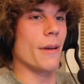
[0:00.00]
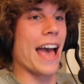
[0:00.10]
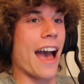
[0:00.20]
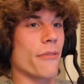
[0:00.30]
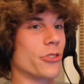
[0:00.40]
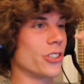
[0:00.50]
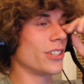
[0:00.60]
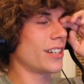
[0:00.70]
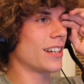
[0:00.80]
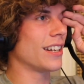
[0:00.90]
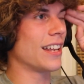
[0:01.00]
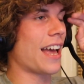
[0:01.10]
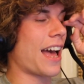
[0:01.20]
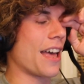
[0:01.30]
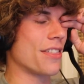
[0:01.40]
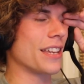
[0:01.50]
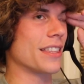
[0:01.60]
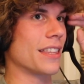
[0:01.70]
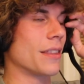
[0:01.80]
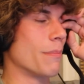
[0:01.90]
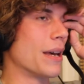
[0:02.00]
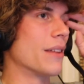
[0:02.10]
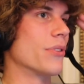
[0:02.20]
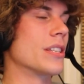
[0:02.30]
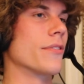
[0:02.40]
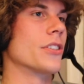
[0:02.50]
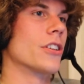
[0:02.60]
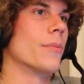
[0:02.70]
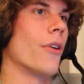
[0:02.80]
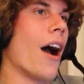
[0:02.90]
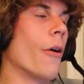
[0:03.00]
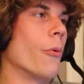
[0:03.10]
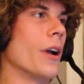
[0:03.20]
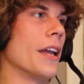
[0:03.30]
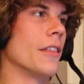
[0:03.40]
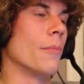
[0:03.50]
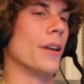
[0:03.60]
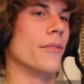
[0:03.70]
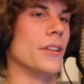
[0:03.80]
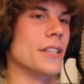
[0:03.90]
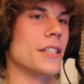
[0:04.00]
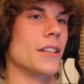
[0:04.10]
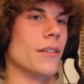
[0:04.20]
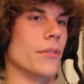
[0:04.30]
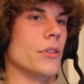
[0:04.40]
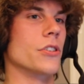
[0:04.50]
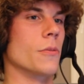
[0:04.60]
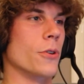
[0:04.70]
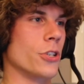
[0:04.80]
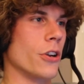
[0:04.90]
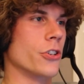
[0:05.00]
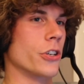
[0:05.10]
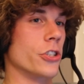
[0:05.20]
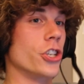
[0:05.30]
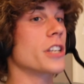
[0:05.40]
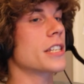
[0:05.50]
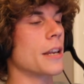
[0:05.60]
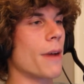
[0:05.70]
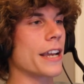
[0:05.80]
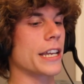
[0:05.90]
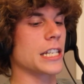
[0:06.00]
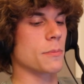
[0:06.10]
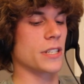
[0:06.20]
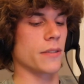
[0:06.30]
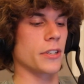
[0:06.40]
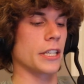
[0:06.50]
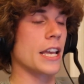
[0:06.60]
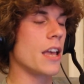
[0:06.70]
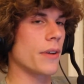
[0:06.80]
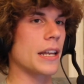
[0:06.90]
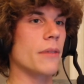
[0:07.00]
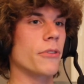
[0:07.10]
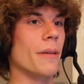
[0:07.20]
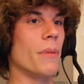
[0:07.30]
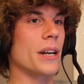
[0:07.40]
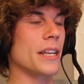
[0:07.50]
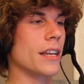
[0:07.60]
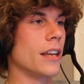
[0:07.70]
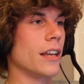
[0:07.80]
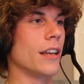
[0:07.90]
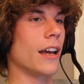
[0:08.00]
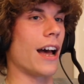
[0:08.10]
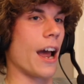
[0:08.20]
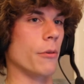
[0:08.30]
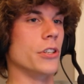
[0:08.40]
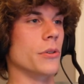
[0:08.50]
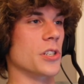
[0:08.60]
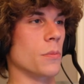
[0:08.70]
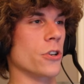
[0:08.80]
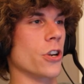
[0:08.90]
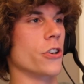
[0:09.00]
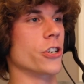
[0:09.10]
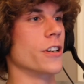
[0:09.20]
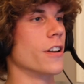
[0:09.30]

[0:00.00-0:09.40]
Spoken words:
After, I think that the benefits of a turbo outweigh the benefits of a supercharger. Just in my case specifically, if I had infinite money, I would do a supercharger.